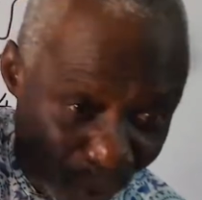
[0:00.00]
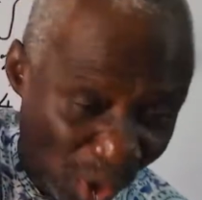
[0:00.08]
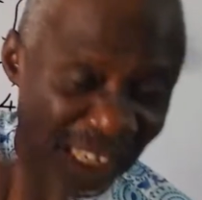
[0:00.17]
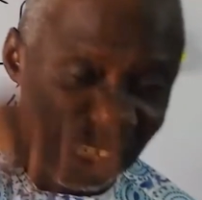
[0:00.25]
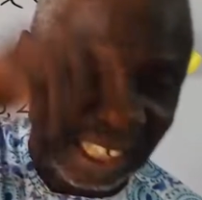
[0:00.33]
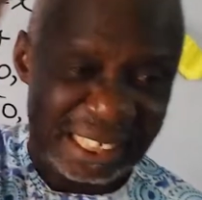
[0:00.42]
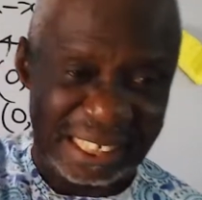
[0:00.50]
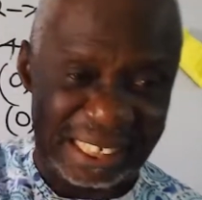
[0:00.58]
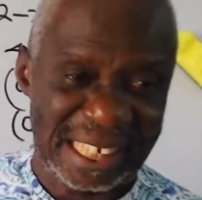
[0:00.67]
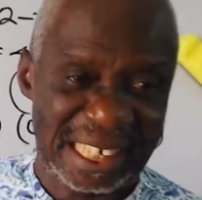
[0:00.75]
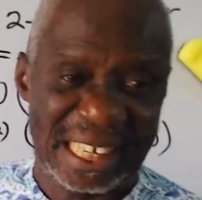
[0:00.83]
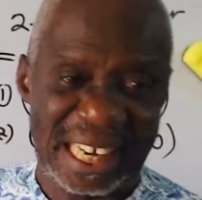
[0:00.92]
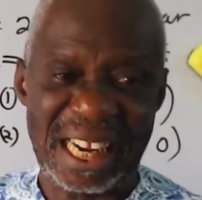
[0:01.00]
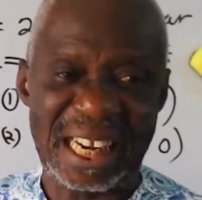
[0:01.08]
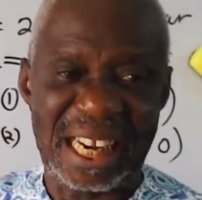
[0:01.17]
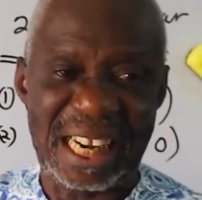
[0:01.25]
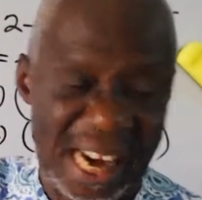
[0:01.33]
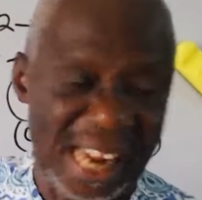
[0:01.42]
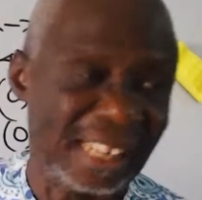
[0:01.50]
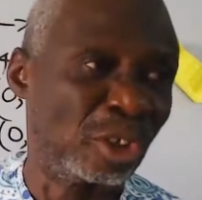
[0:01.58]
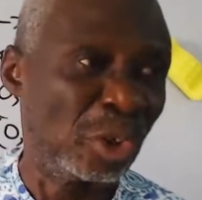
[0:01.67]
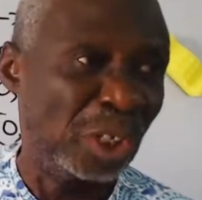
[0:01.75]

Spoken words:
1, it is still there. In line 2,